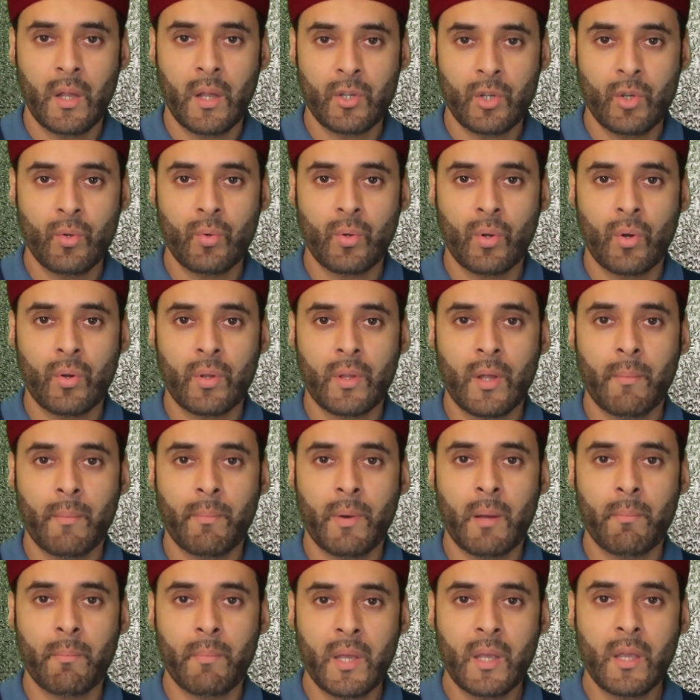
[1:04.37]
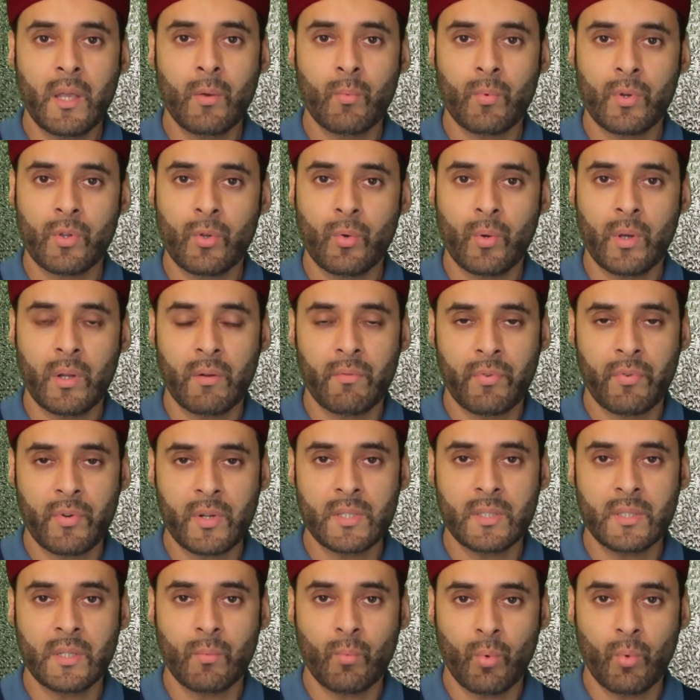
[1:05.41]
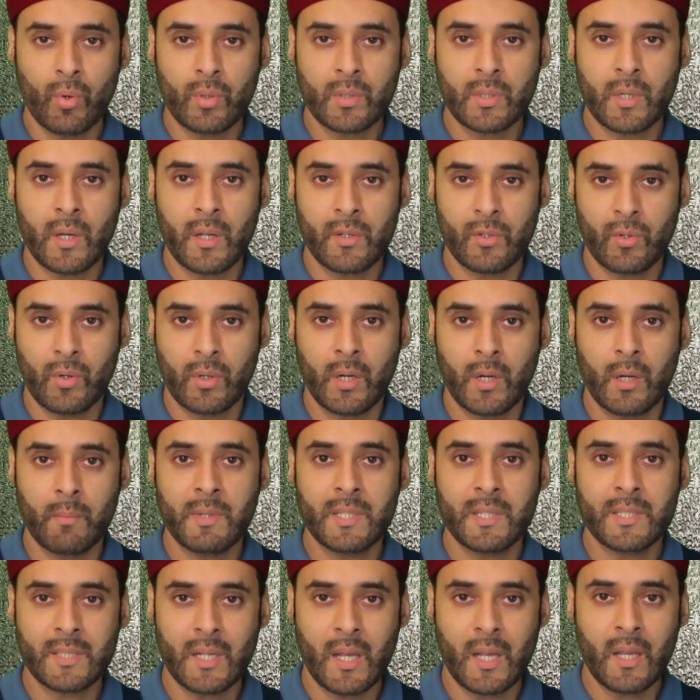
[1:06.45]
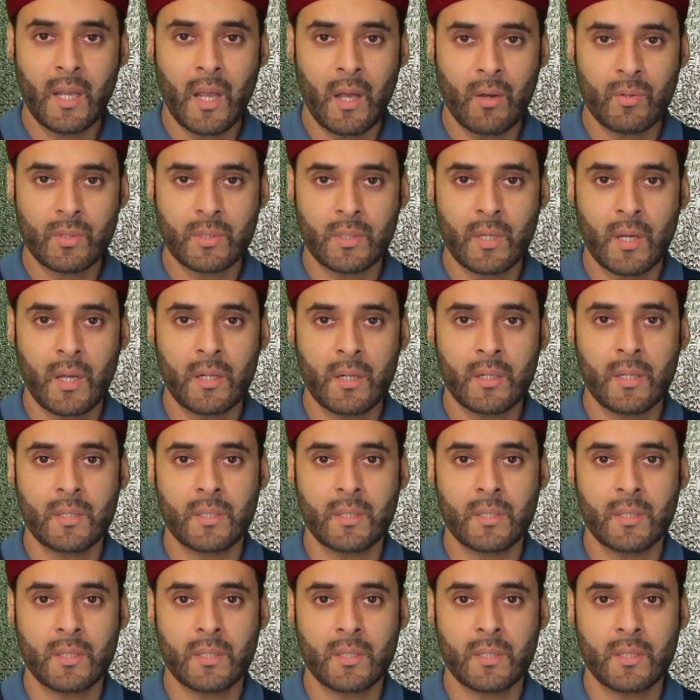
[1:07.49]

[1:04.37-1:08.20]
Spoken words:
and you know that by making wudu in freezing water and you're going to be staying outside,